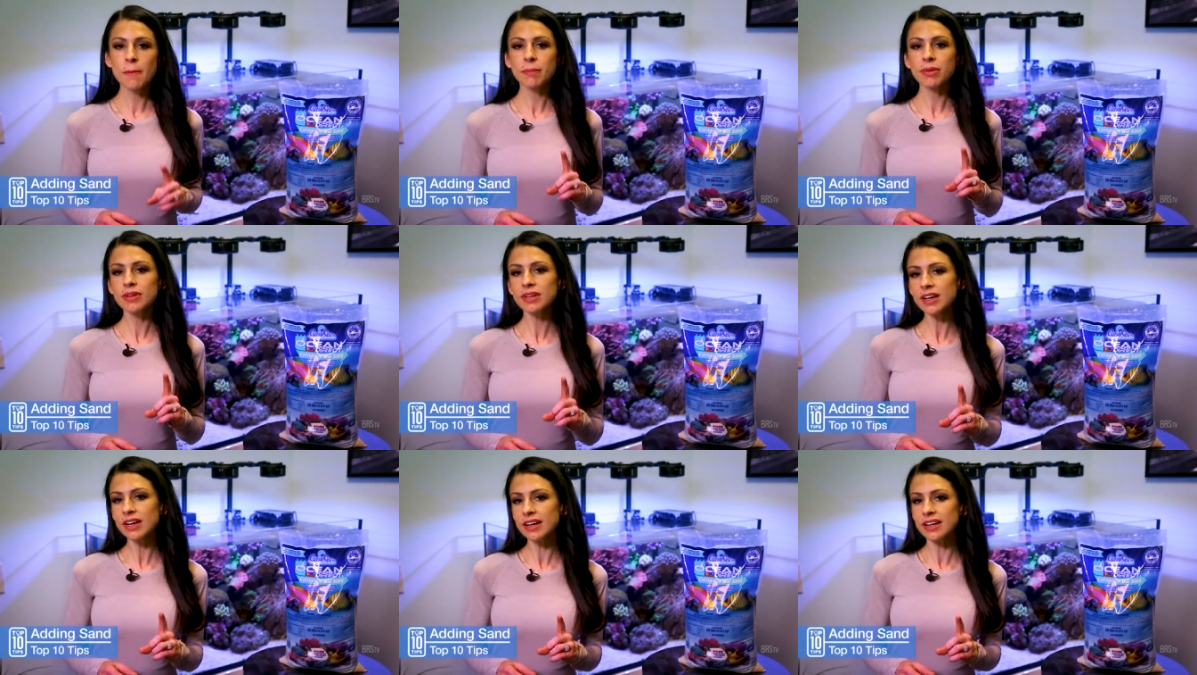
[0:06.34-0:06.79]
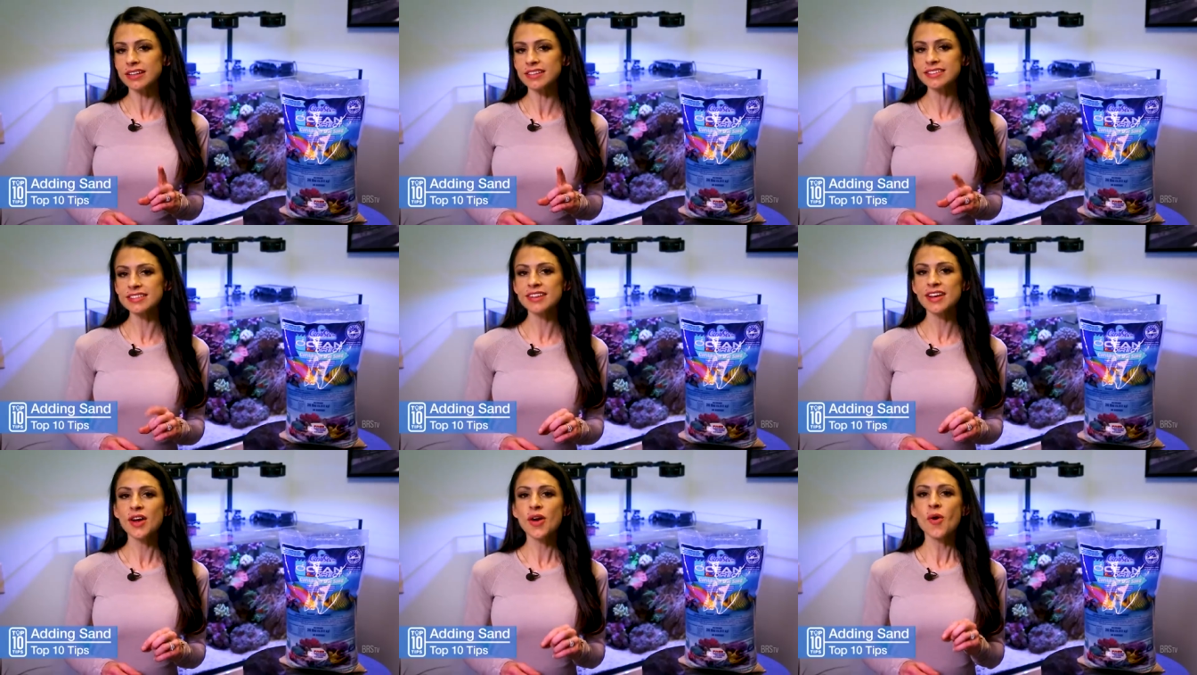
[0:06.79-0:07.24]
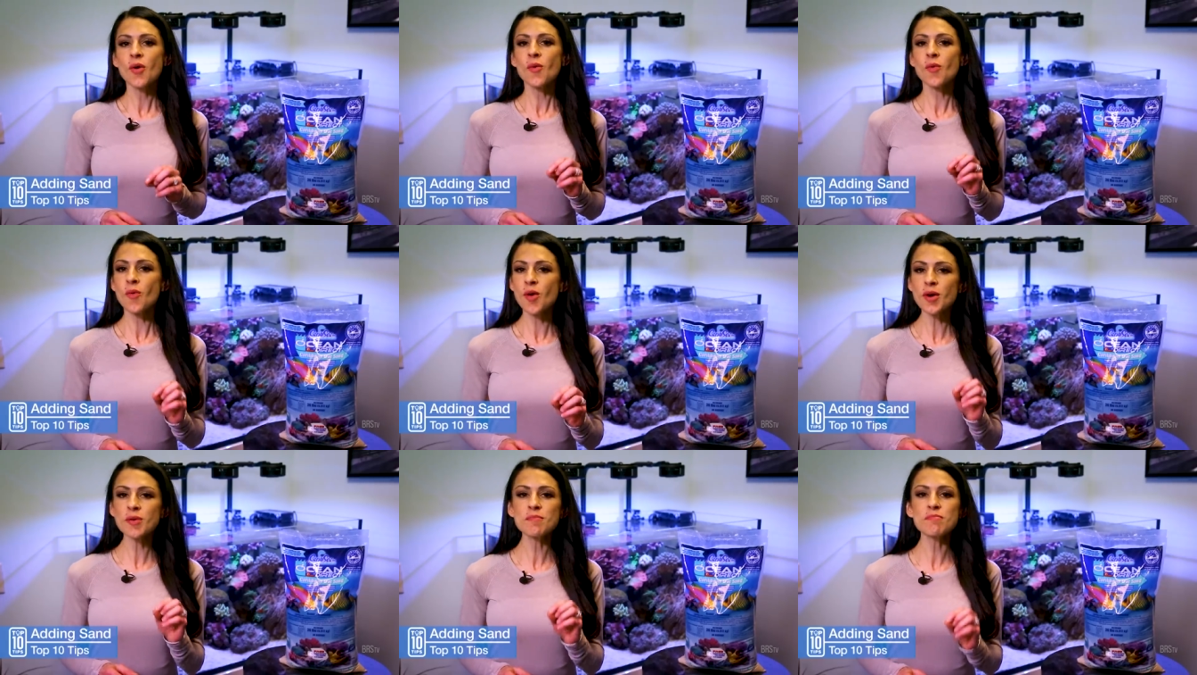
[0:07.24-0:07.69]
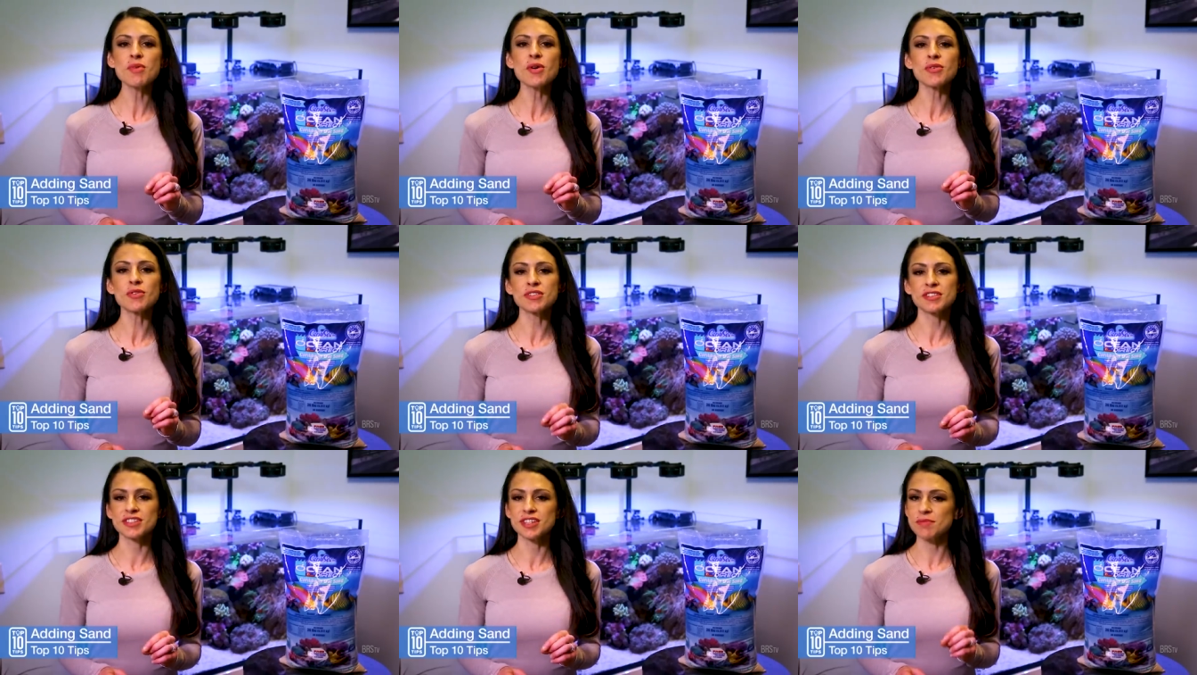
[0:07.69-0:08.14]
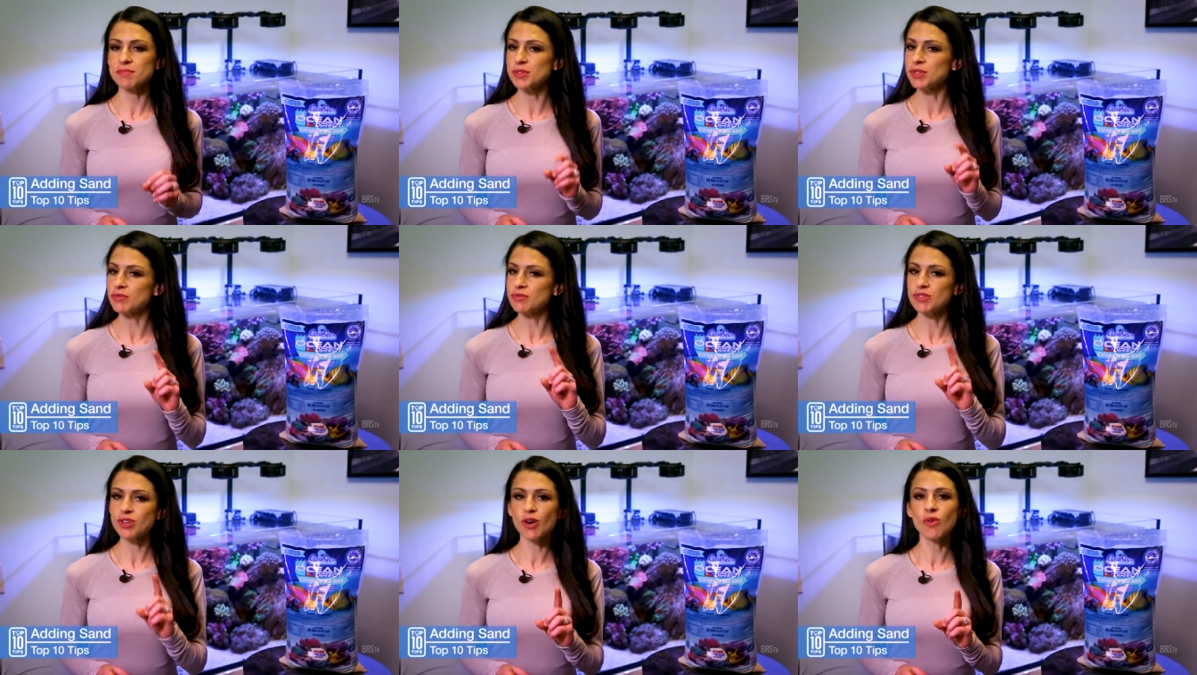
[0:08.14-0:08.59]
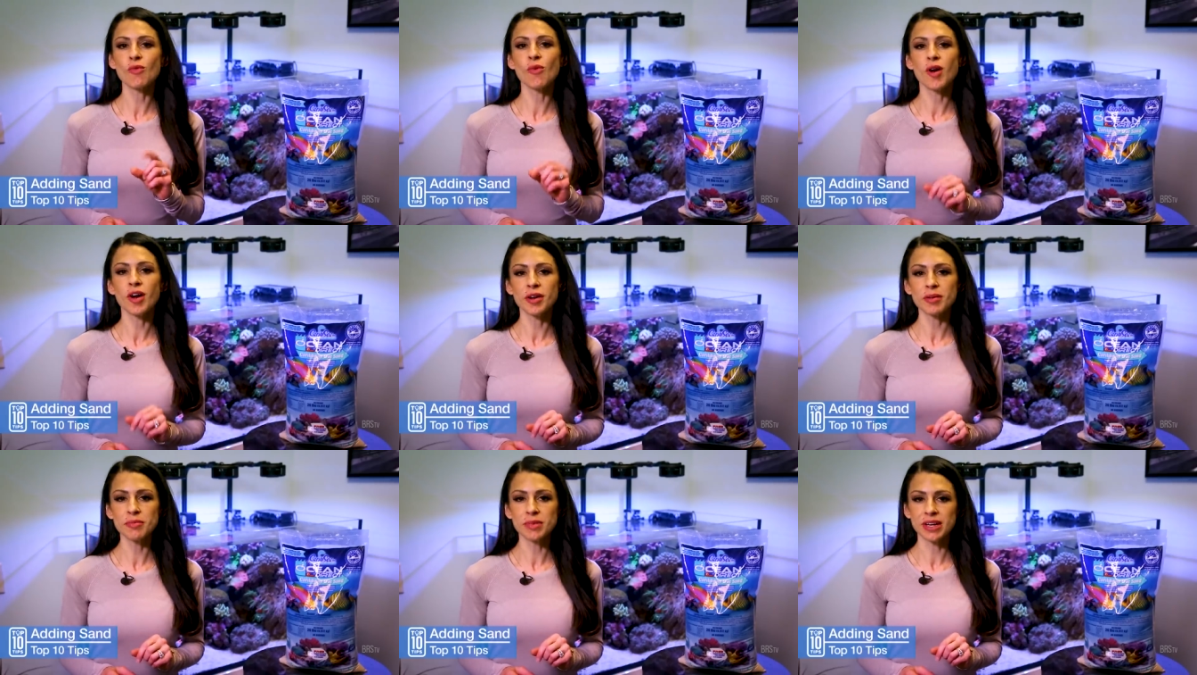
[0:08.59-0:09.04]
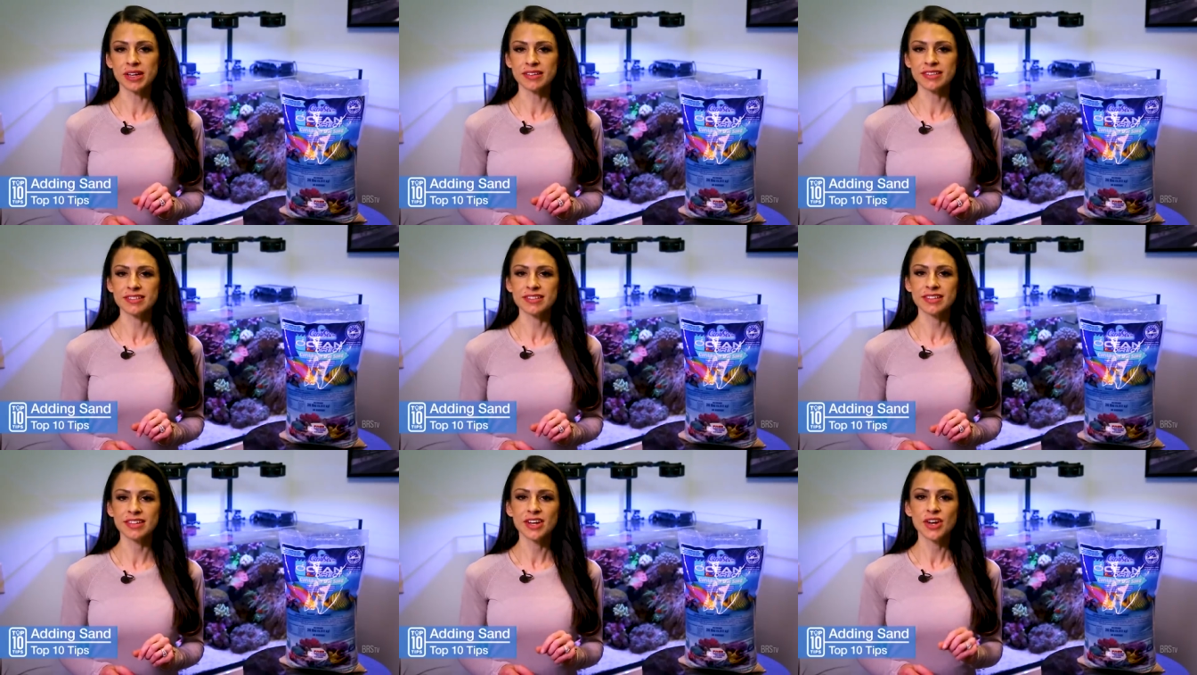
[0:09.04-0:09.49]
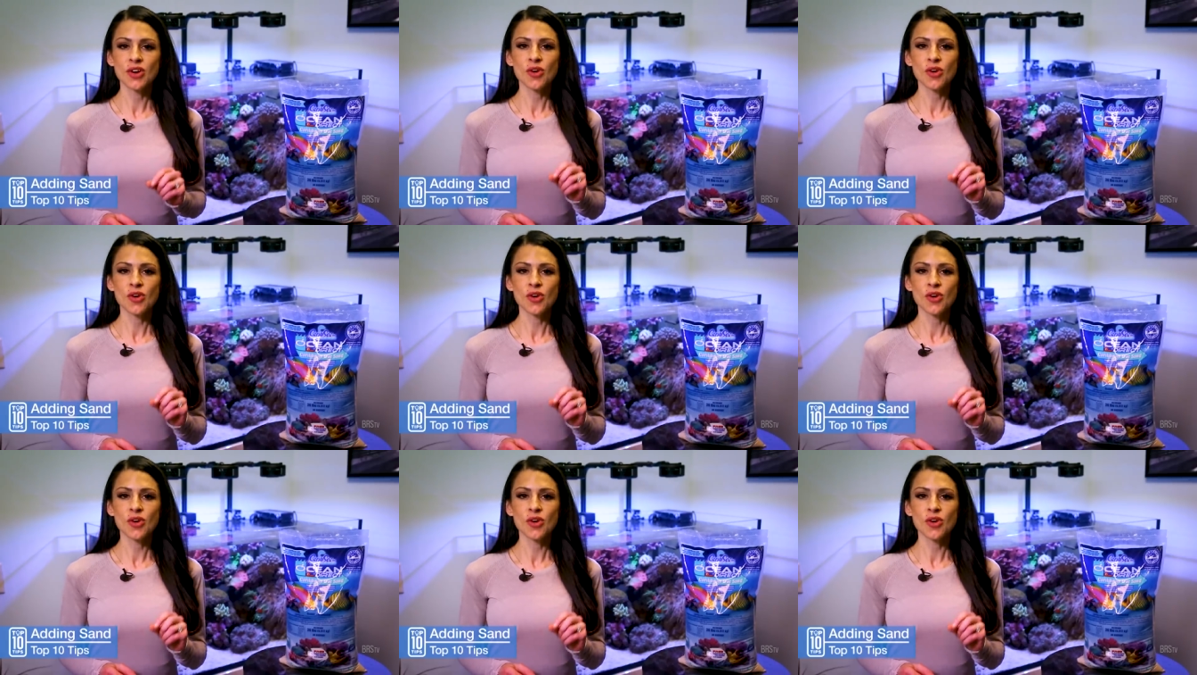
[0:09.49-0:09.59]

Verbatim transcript: Plus, one bonus tip you don't want to miss,